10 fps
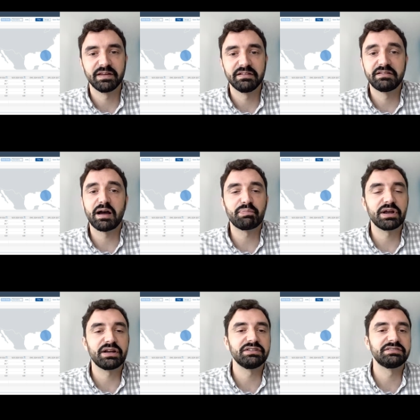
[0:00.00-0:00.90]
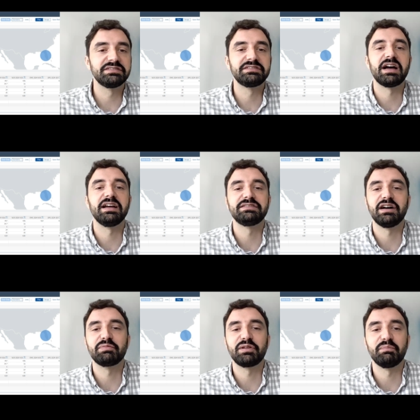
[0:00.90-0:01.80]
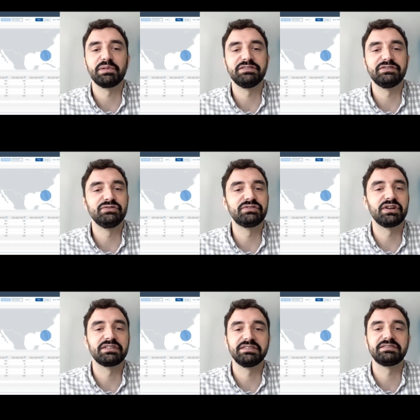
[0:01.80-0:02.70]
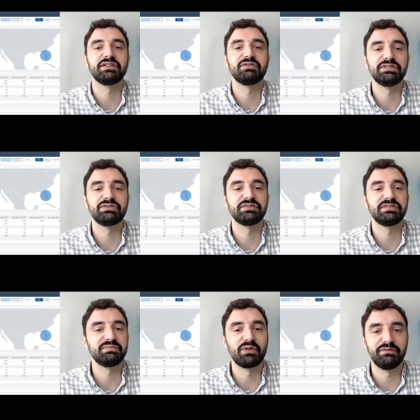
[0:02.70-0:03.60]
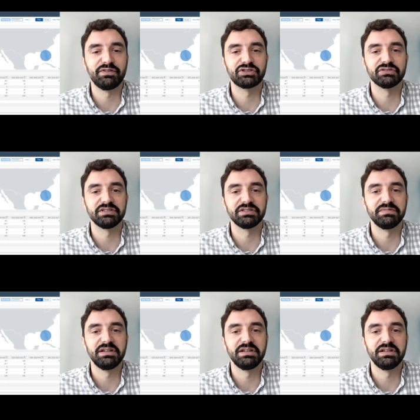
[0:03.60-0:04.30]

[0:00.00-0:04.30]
The operator is designed to help companies use their existing resources more efficiently,